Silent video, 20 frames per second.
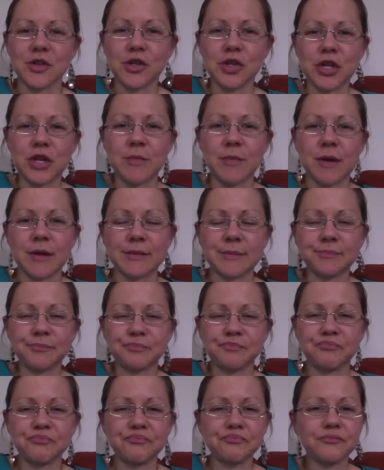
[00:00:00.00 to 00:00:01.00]
your cheat meal.
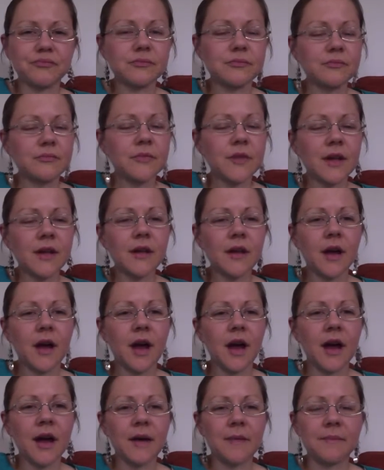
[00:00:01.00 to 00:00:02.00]

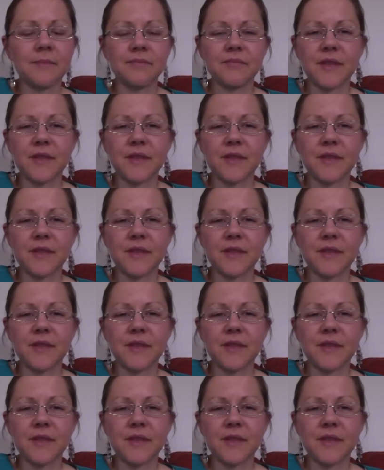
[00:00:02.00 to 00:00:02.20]
Um,